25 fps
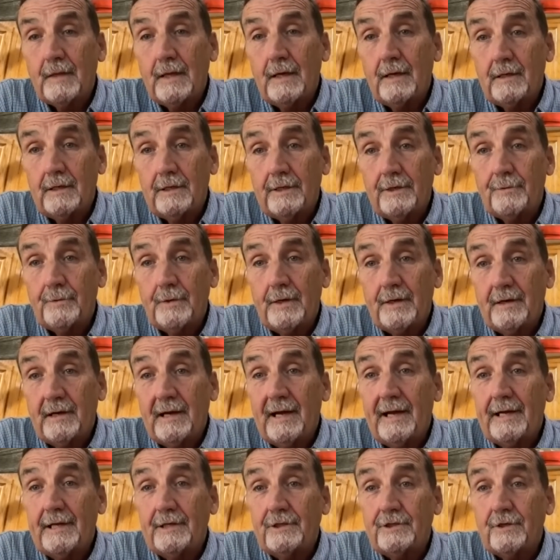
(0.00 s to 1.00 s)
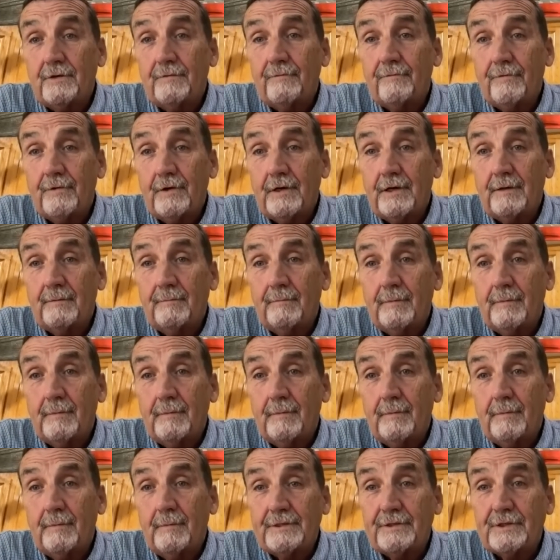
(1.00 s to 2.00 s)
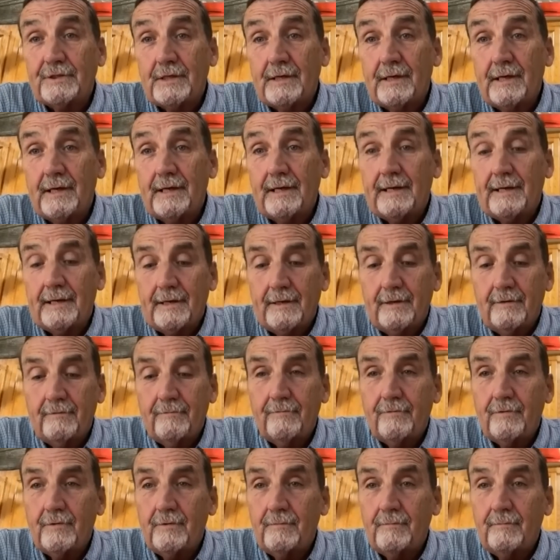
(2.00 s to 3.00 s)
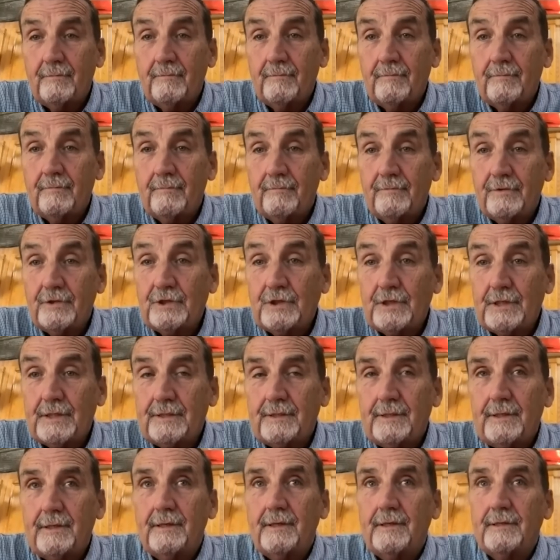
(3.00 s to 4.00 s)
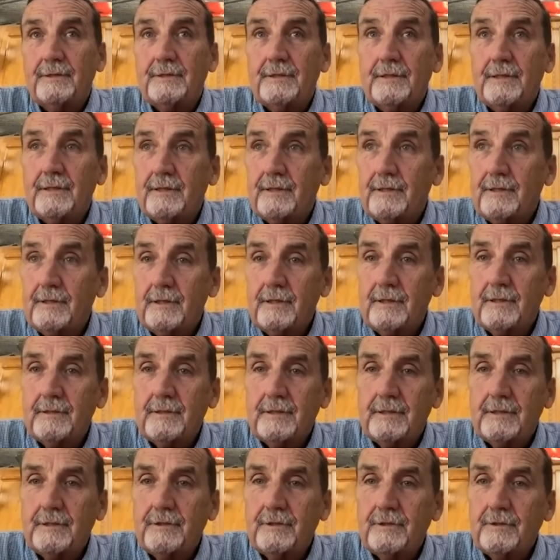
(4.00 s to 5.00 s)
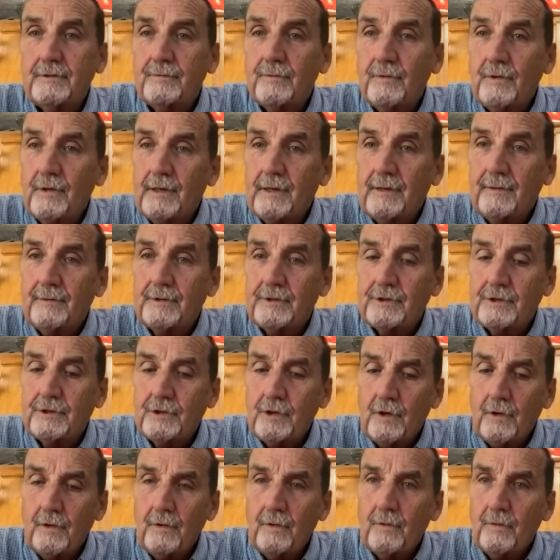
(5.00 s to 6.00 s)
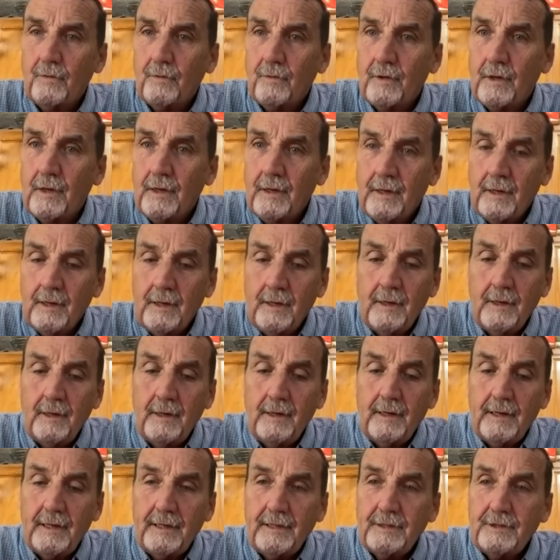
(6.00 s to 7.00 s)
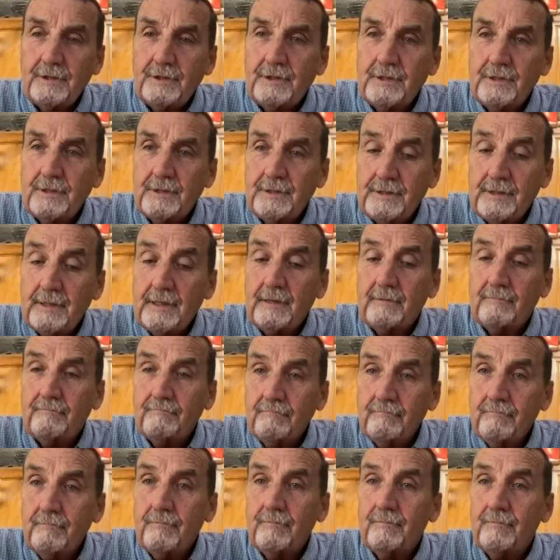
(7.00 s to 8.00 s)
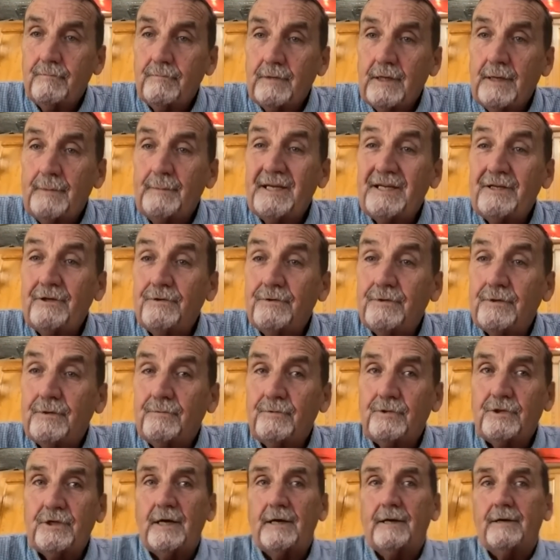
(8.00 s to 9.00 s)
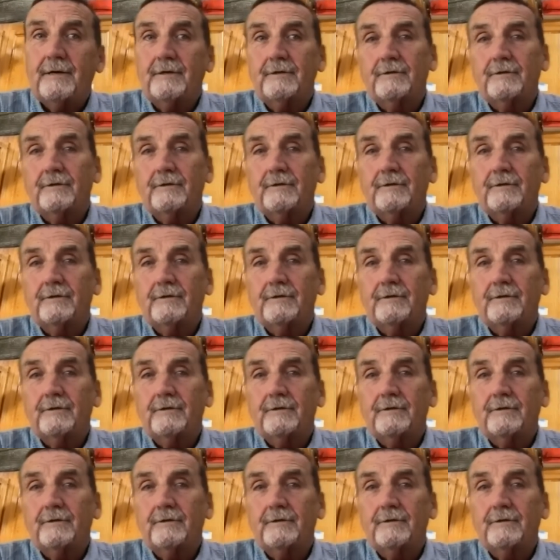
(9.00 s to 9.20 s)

a literary agent friend of mine, Lisa Hagan from Virginia. And I said, Look, this is what I was told. And she said, Let me do some checking.